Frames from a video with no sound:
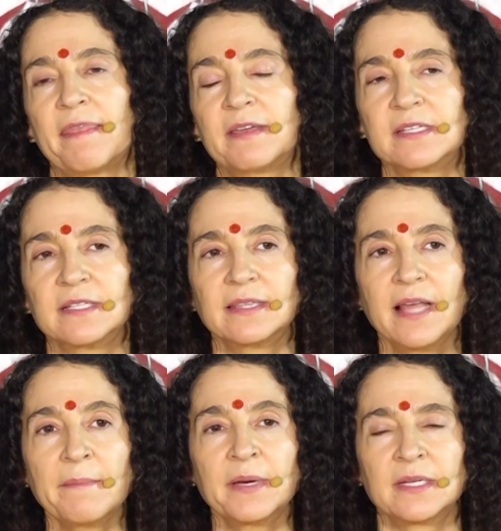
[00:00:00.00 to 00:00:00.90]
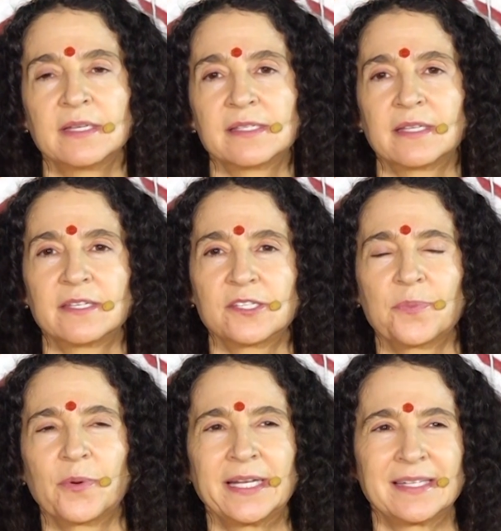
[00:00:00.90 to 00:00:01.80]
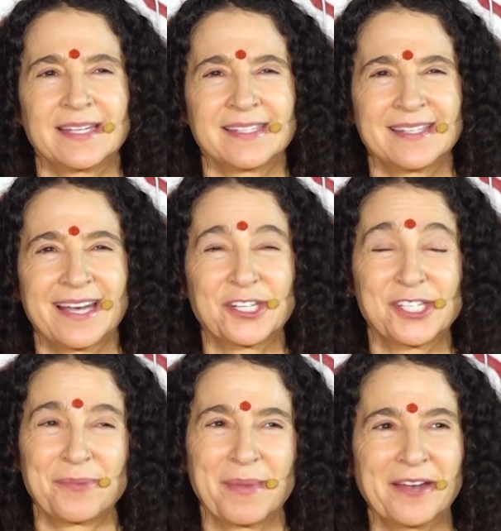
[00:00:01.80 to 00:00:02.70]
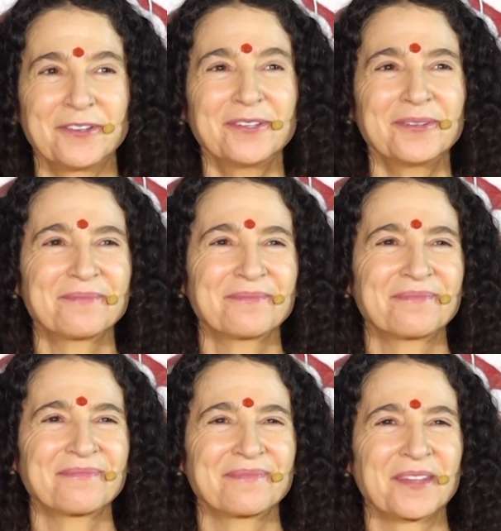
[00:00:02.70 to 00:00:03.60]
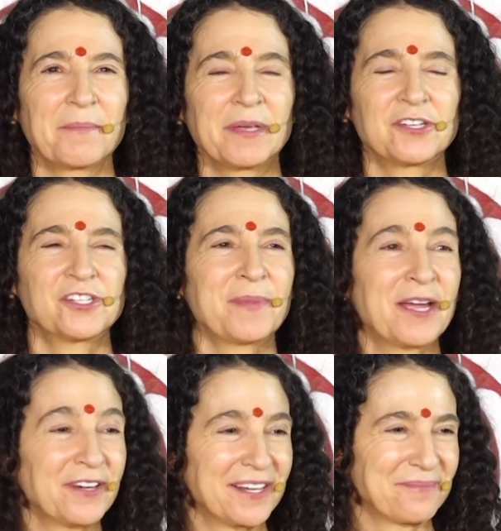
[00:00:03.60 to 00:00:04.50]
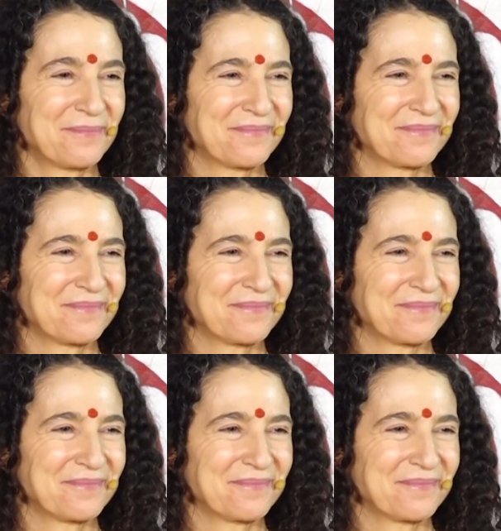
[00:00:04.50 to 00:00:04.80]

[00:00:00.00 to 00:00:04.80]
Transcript: The dilemma is at this point it doesn't actually matter because she married him.